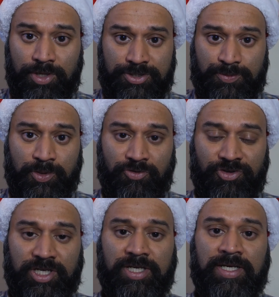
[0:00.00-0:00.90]
this
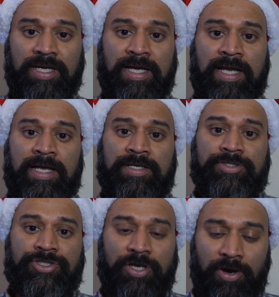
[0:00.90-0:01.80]
movie.
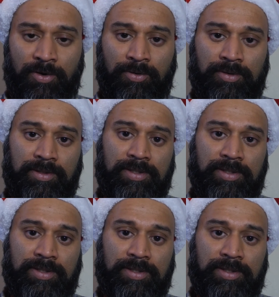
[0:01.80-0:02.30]
So